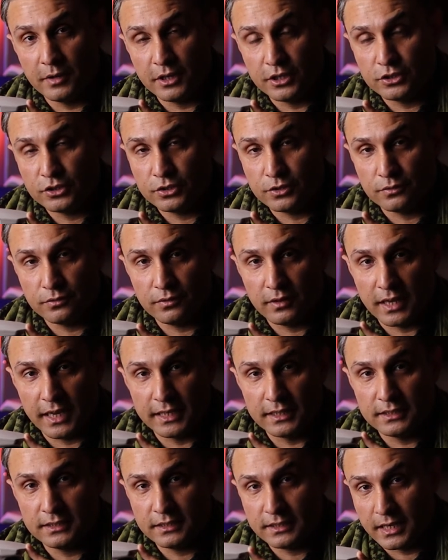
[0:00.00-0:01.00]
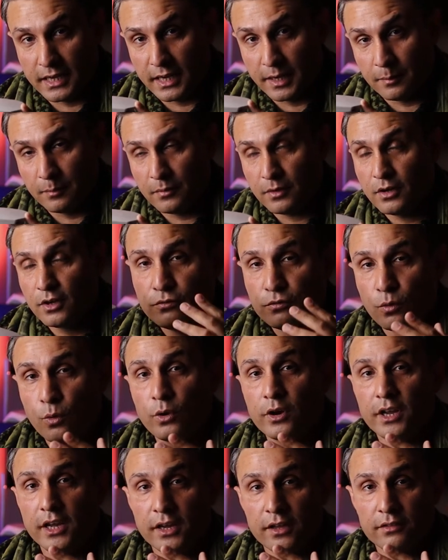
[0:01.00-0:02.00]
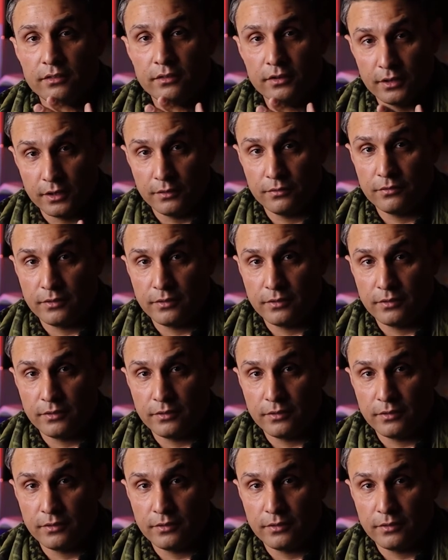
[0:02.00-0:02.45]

minutes of flight time, 4K 30